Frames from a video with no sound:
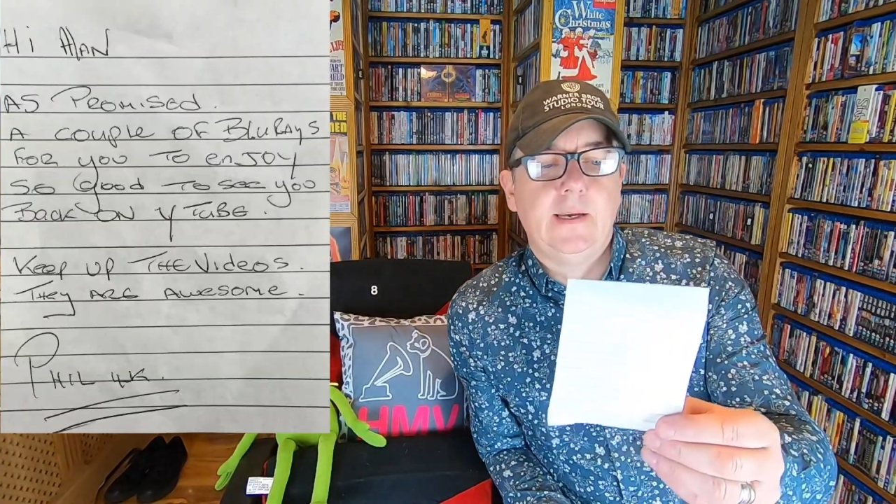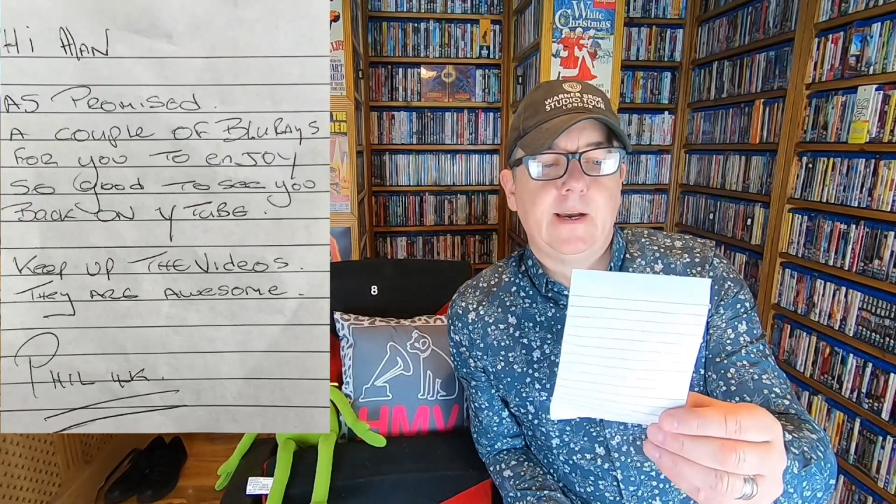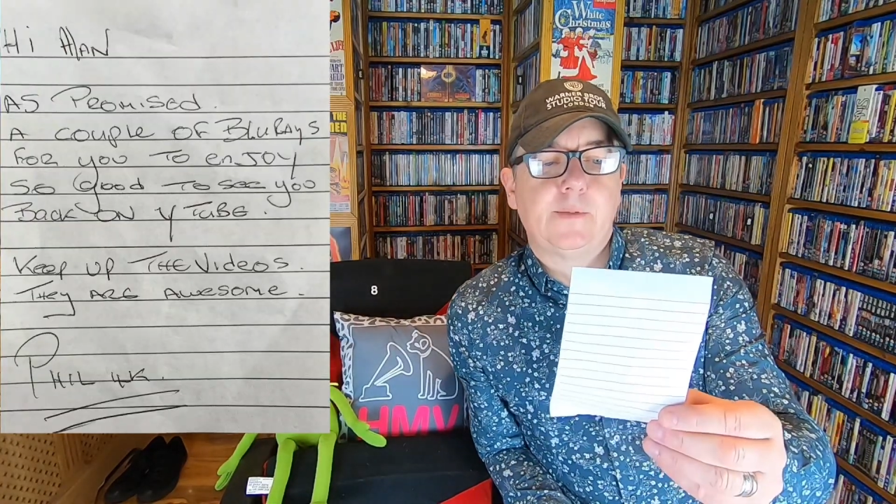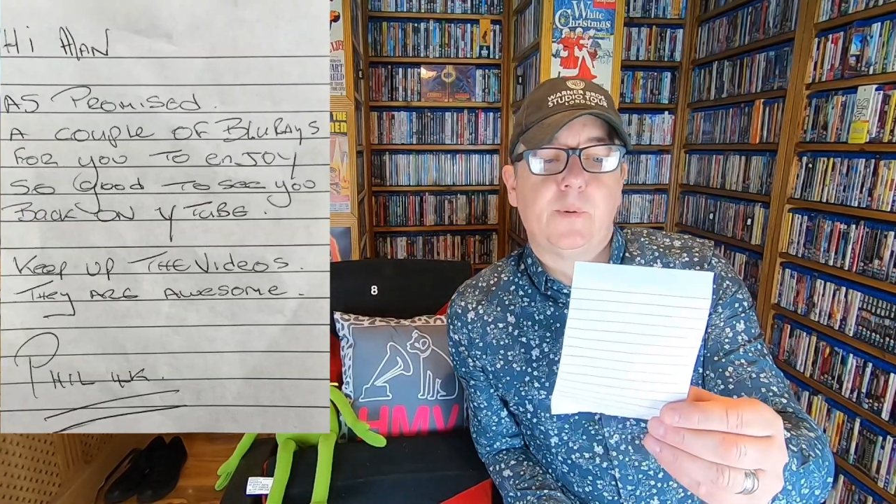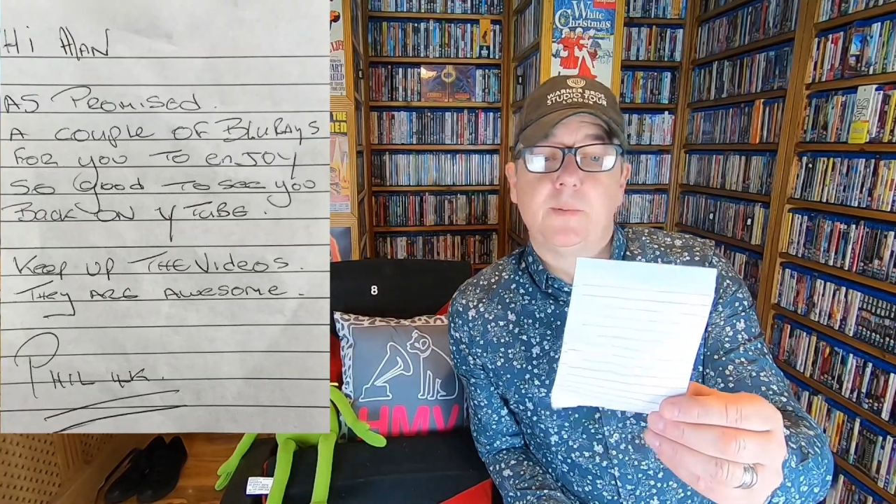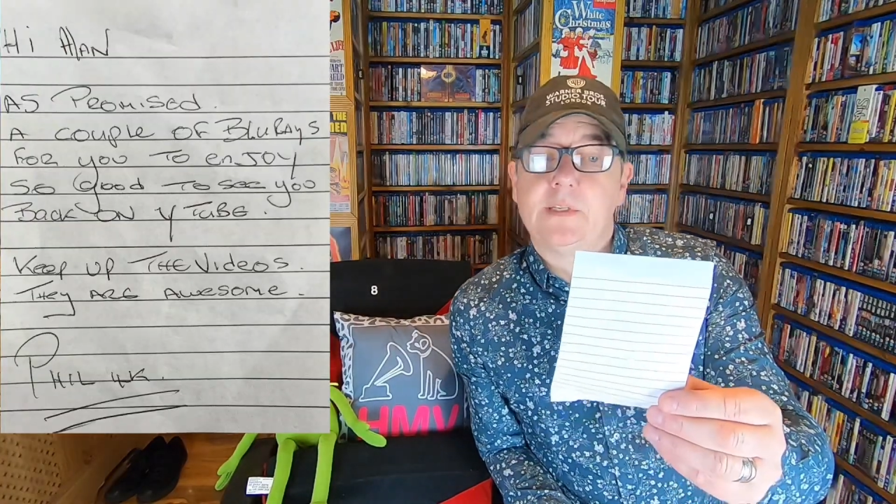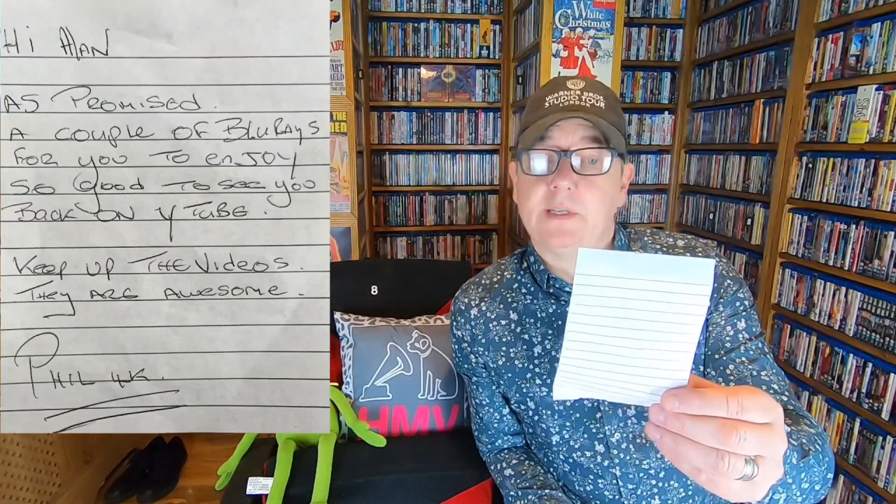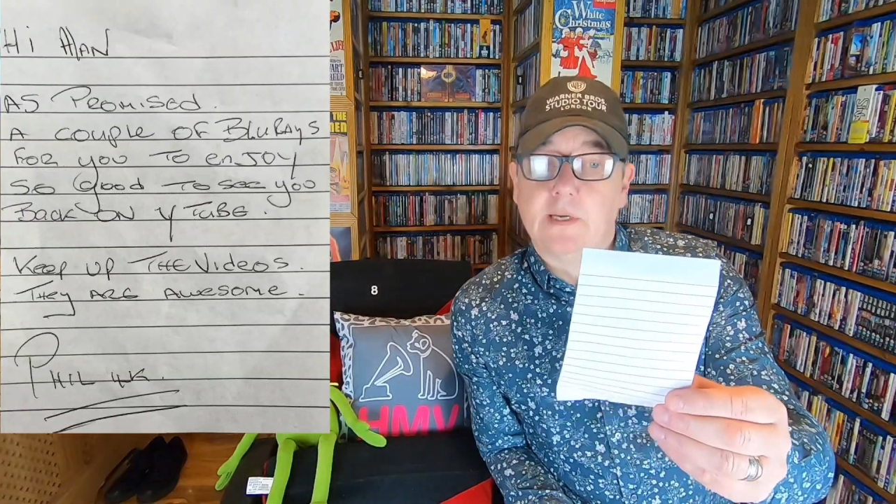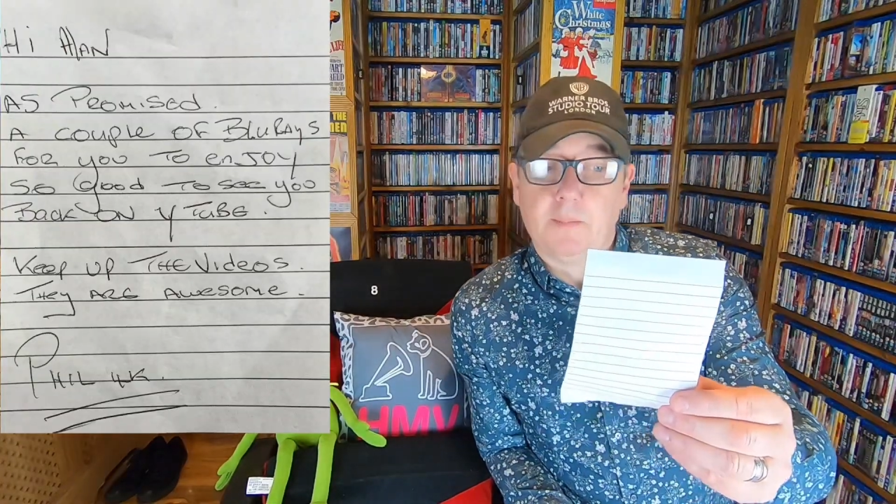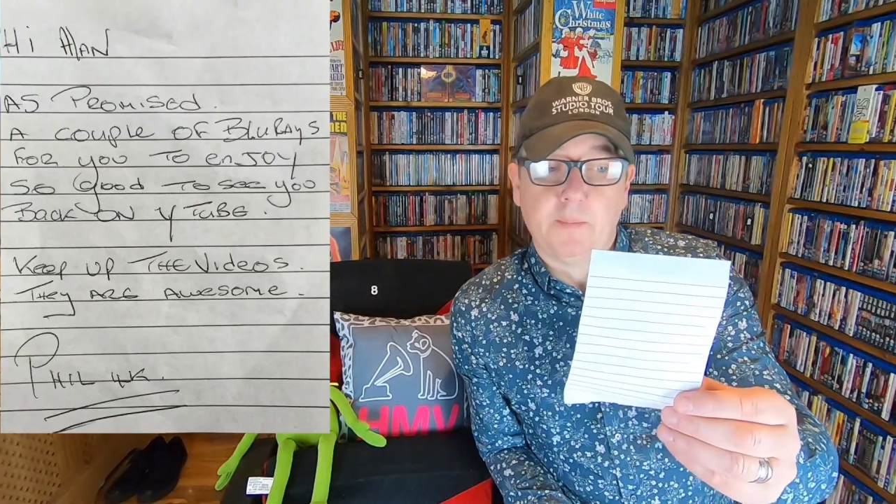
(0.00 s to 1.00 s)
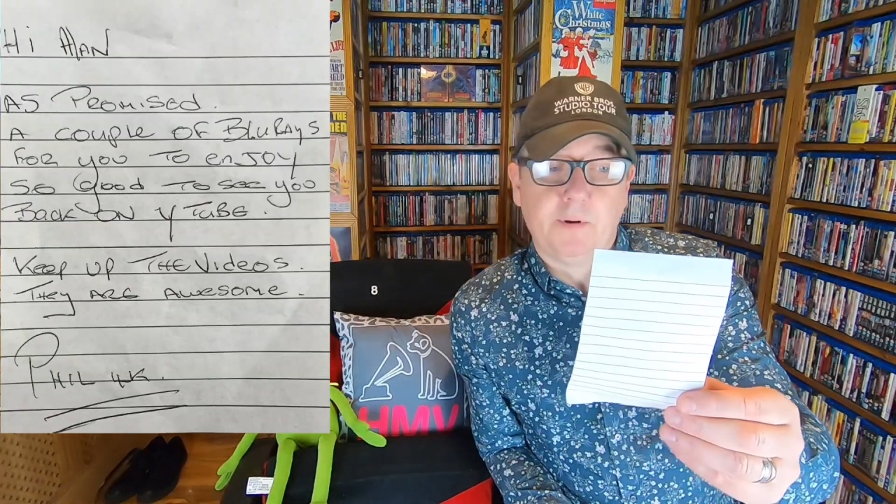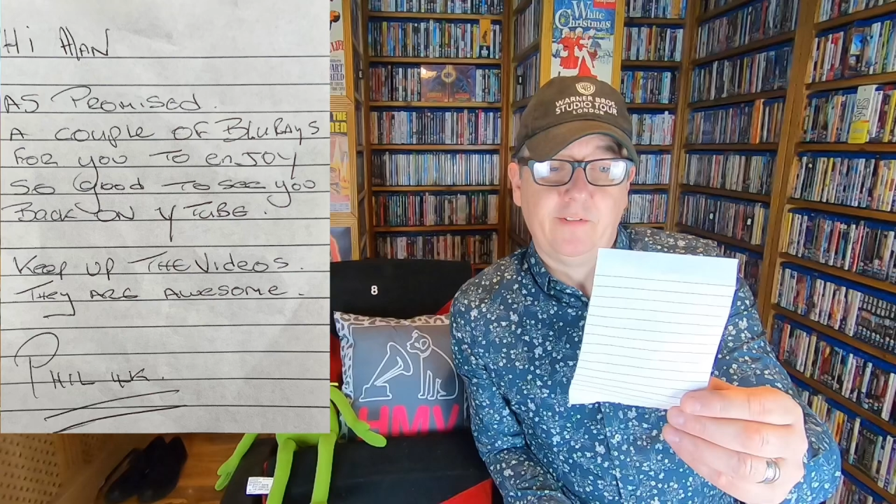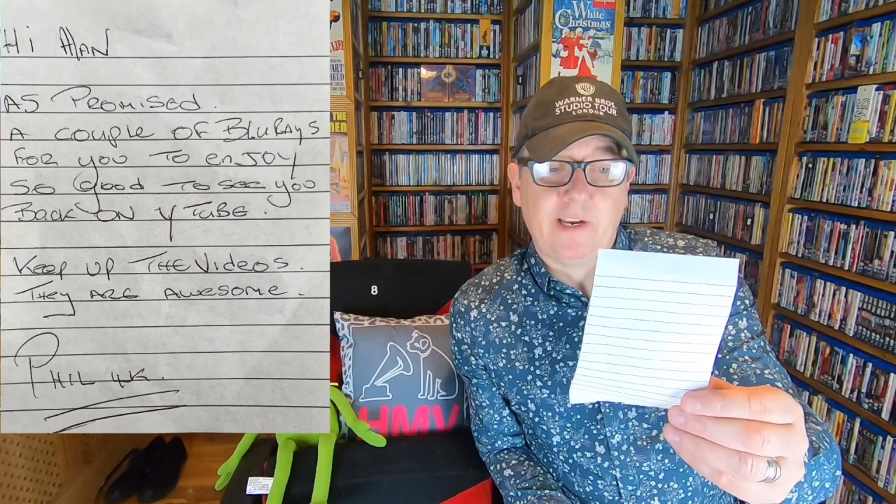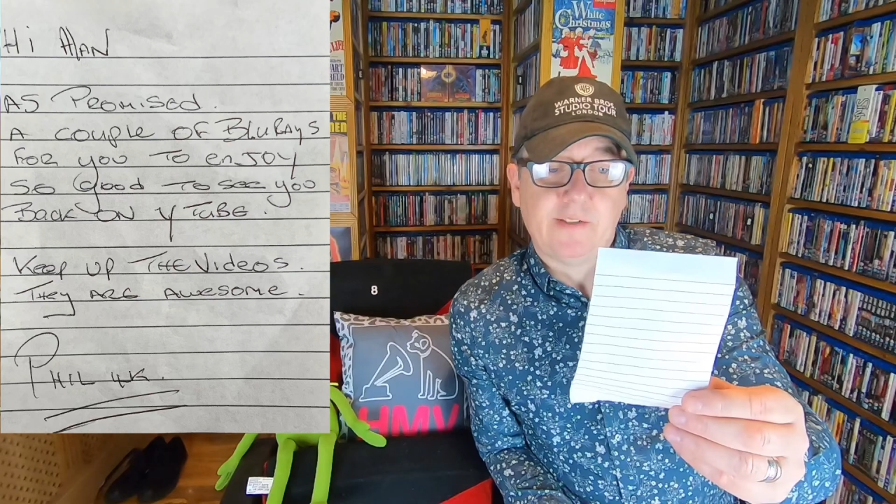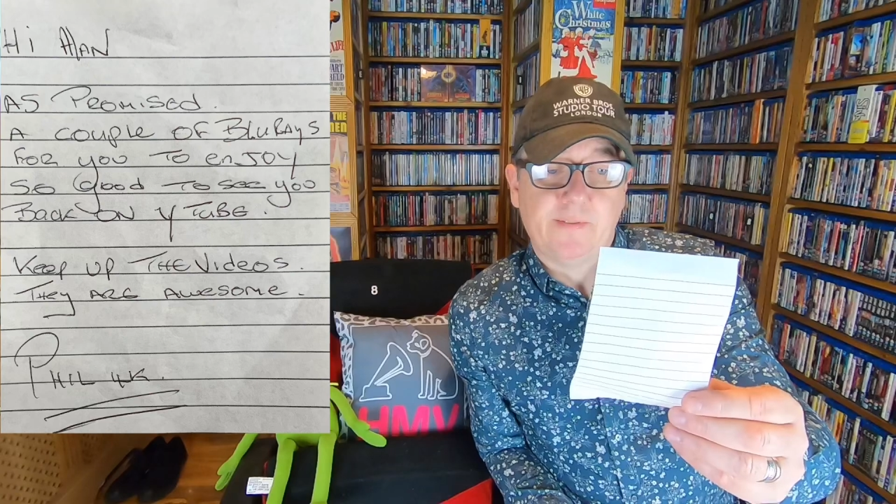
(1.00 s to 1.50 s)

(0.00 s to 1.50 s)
As promised, a couple of Blu-rays